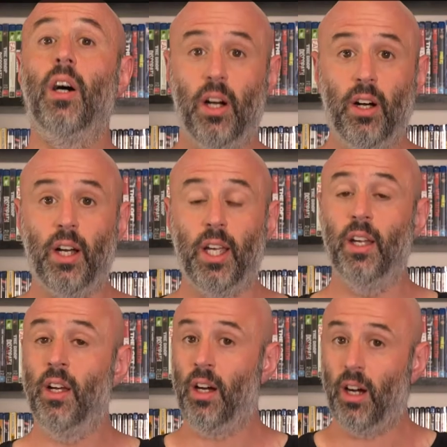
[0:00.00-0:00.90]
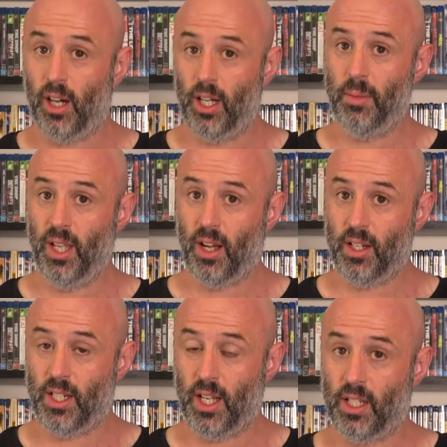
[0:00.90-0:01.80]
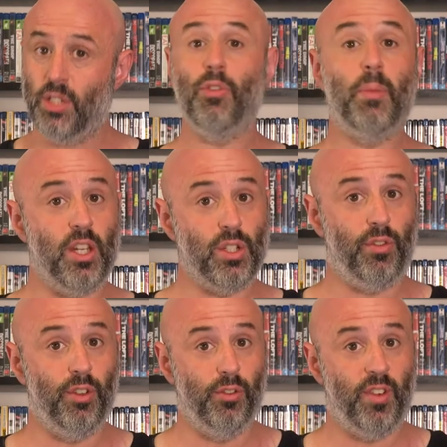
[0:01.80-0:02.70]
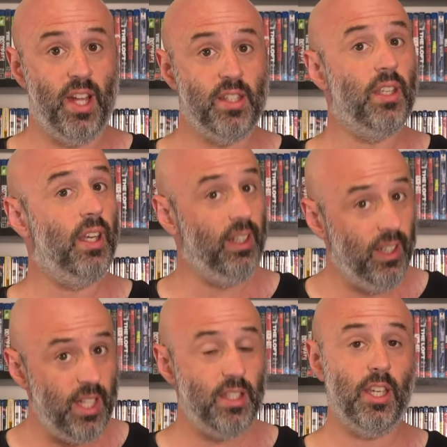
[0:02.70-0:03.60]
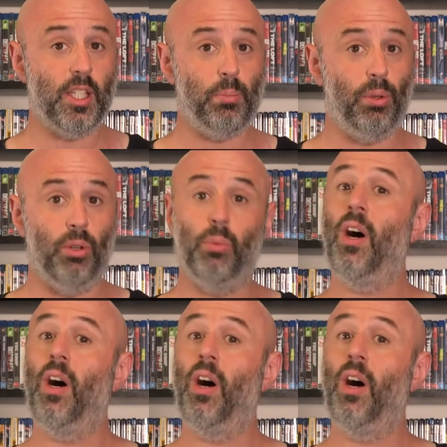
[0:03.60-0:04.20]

Hi, I'm the Artie Dantz from Asian Film Fans, and let's explore